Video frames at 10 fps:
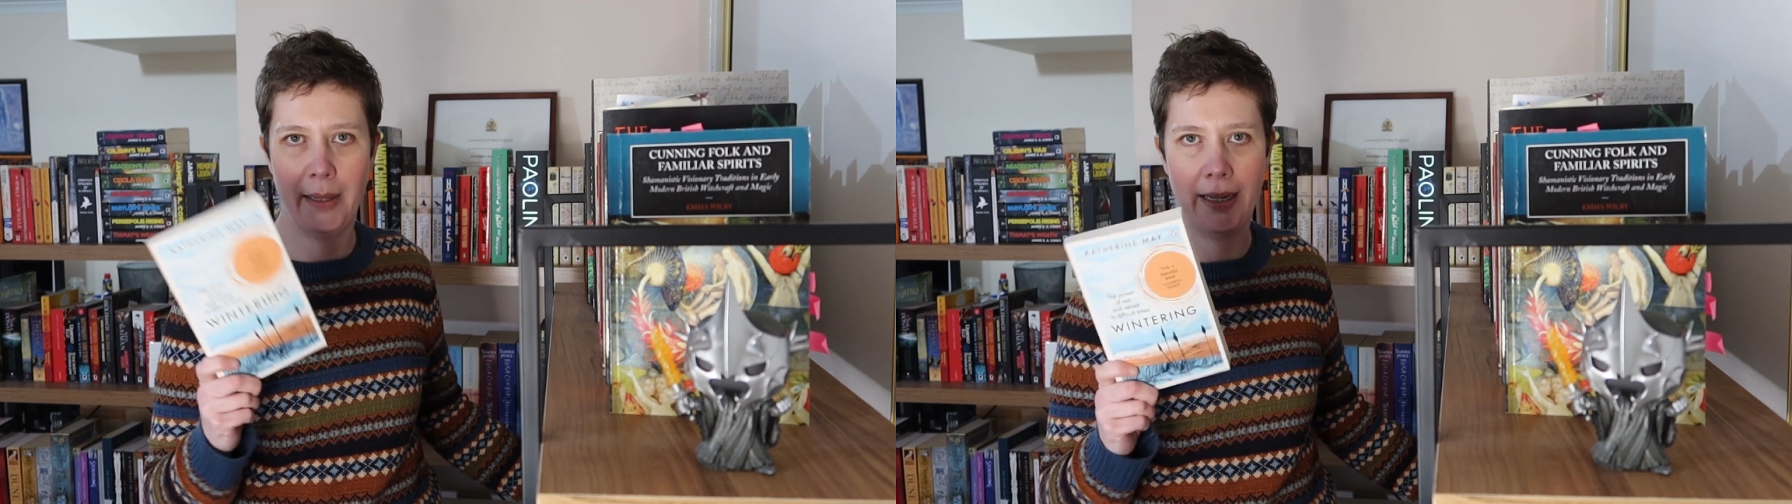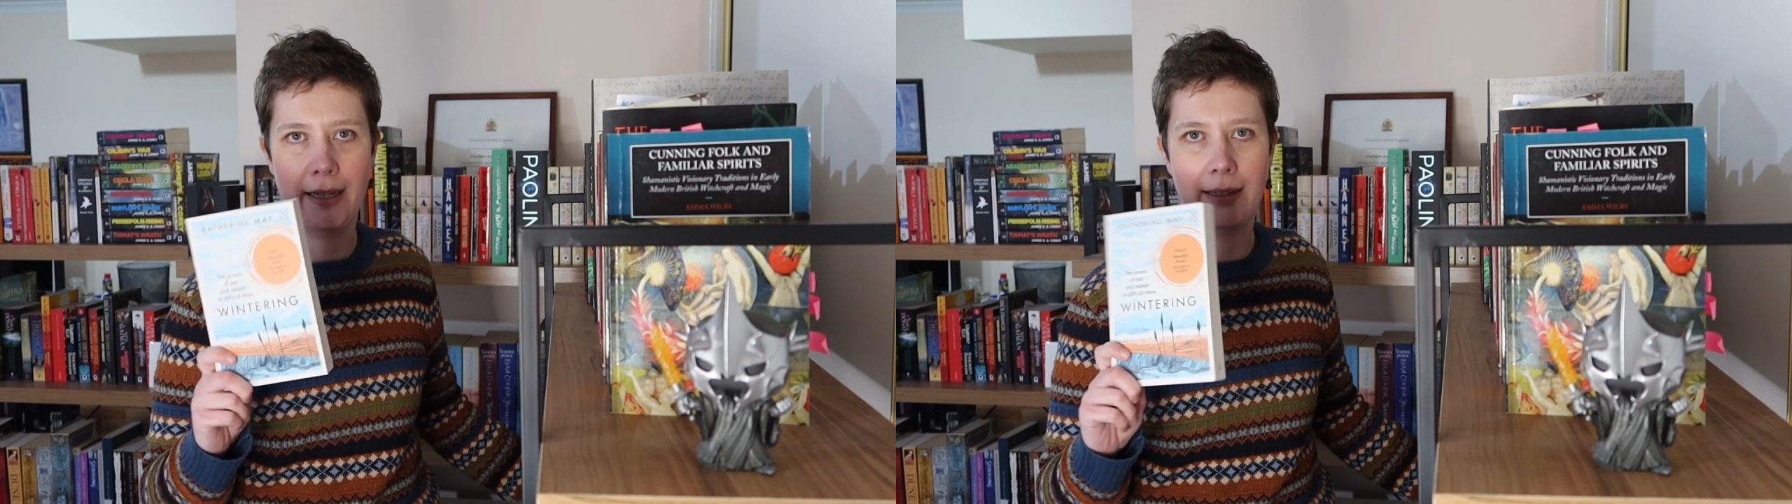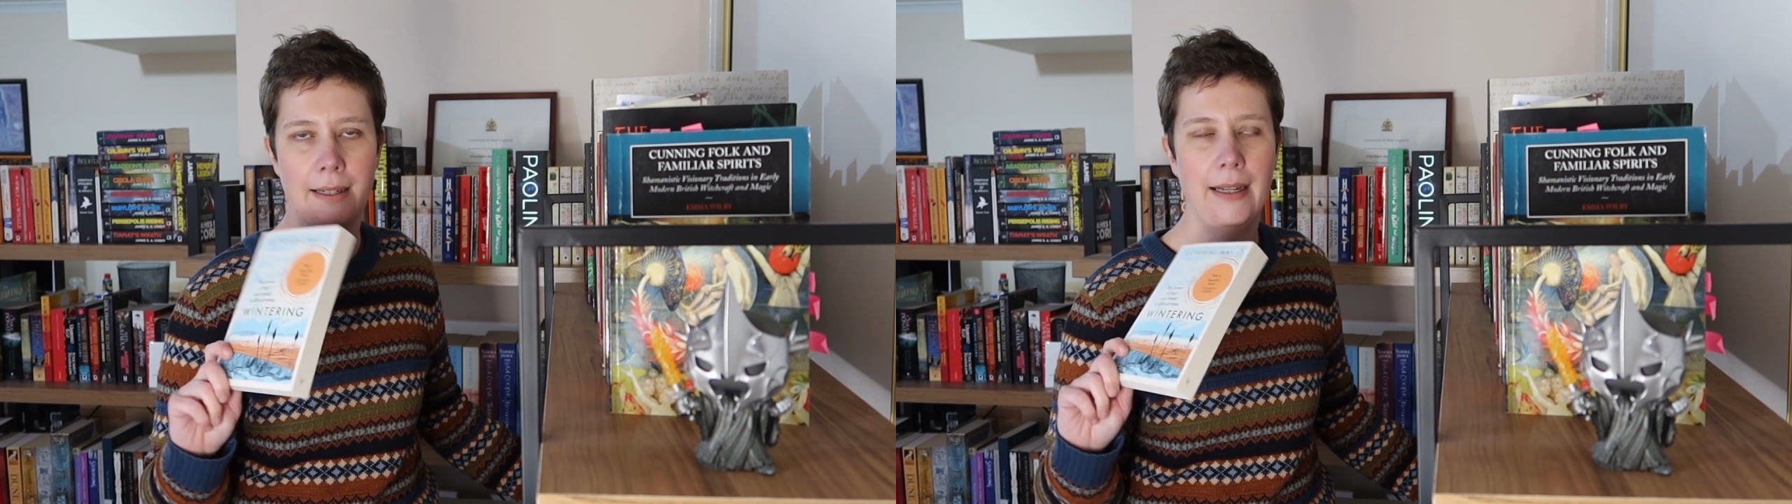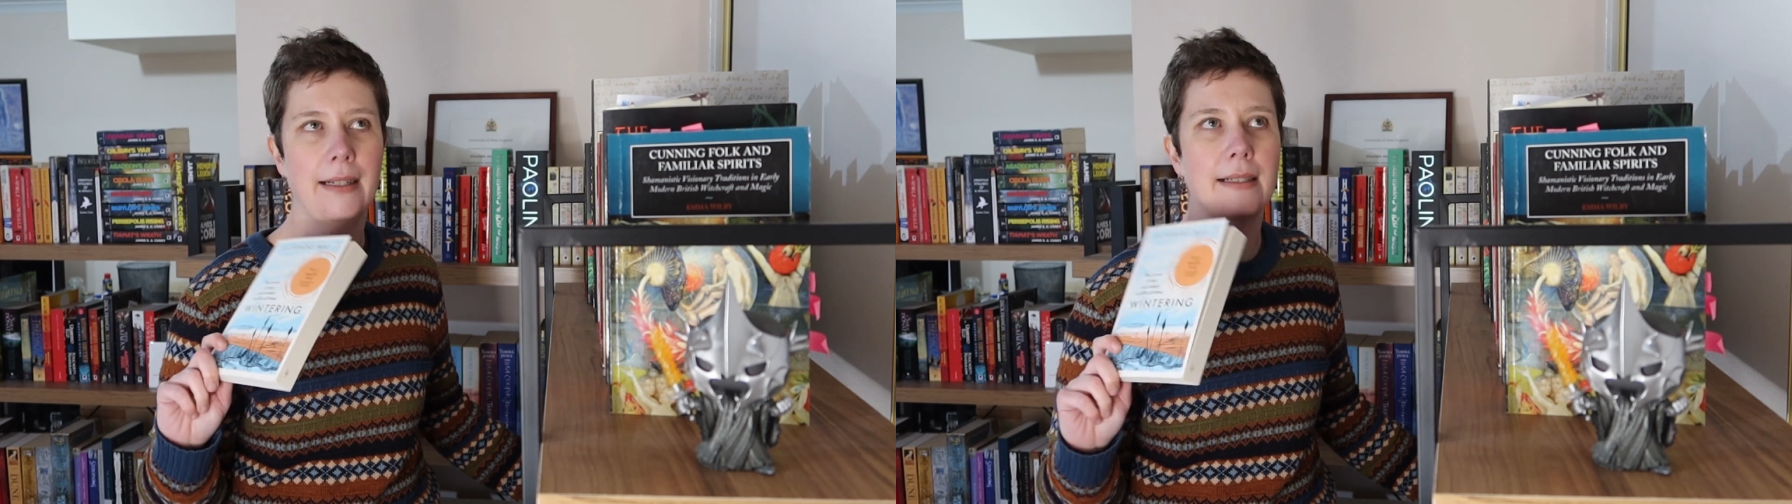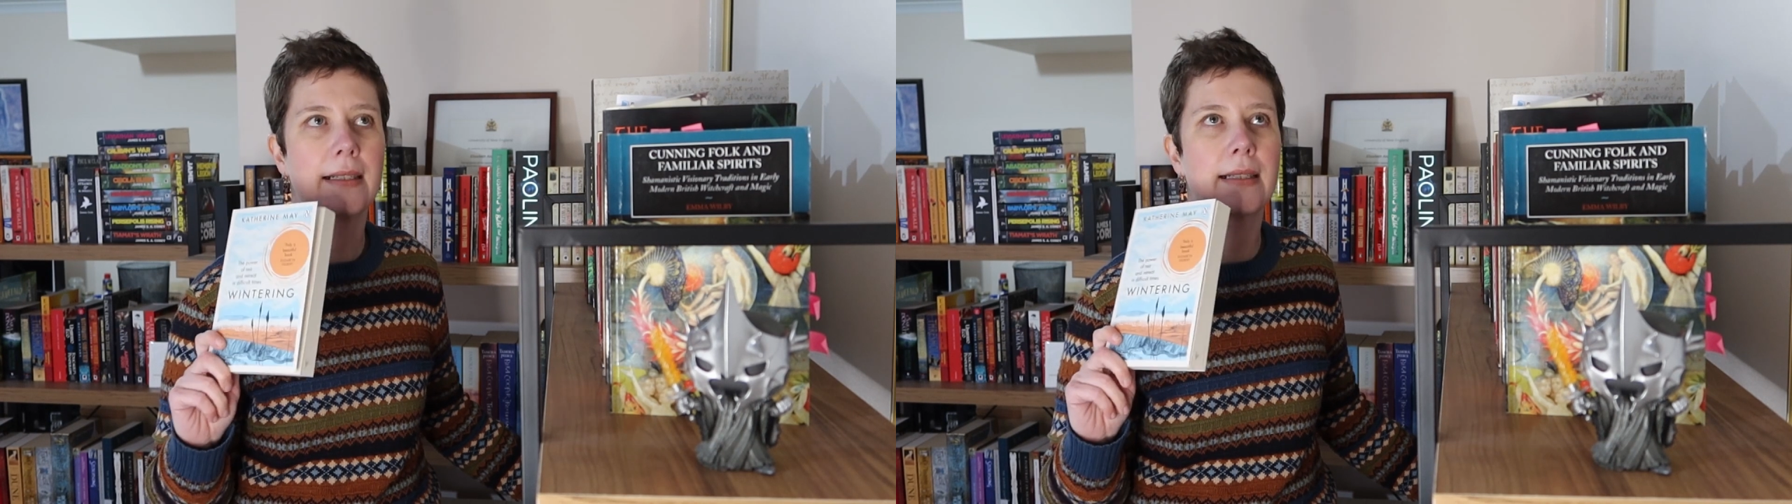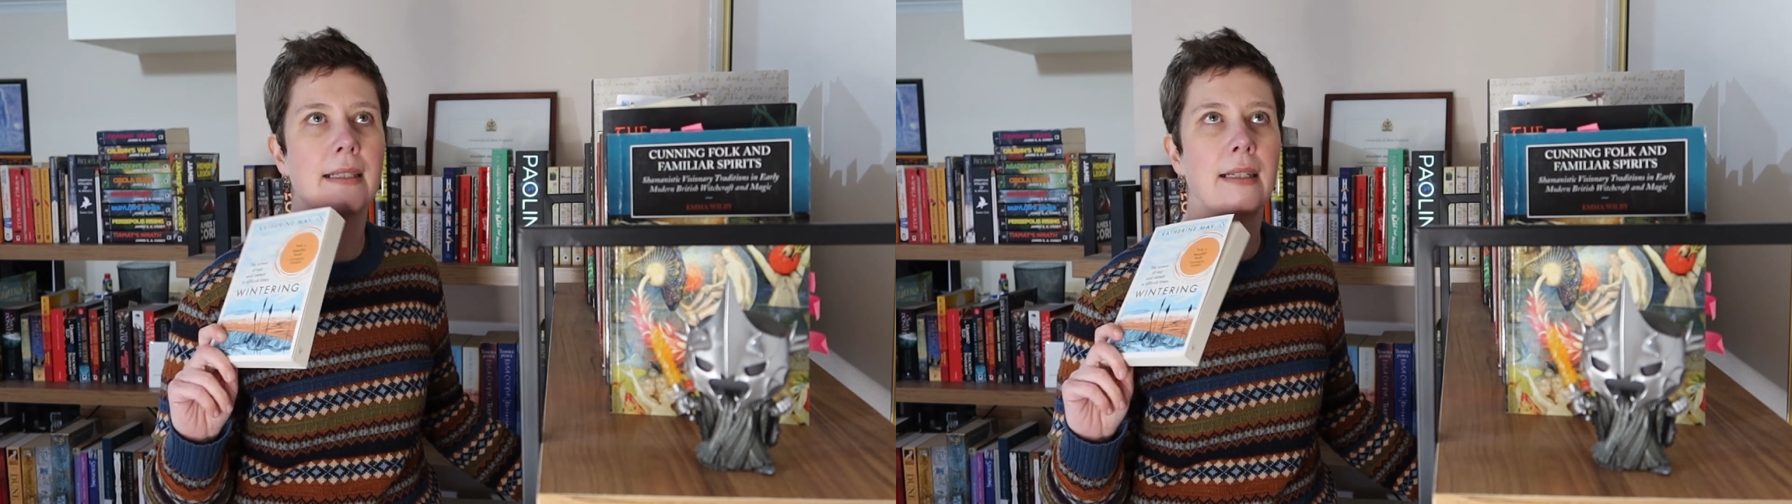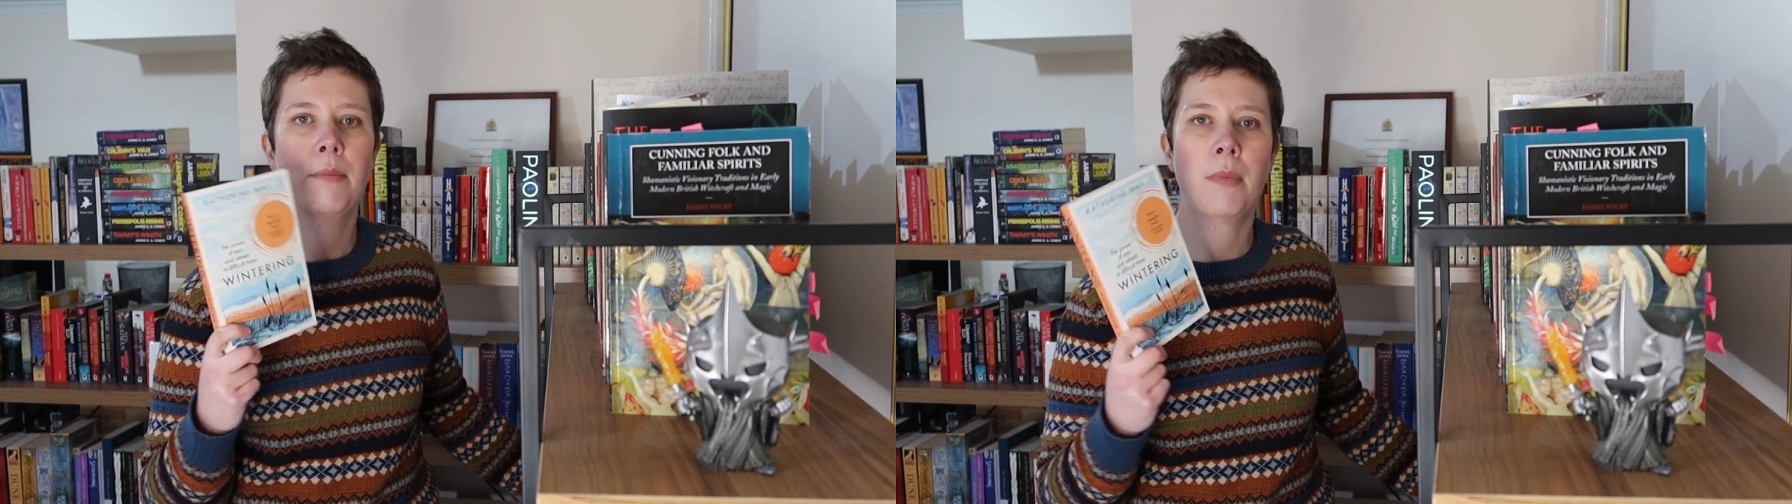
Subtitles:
been. It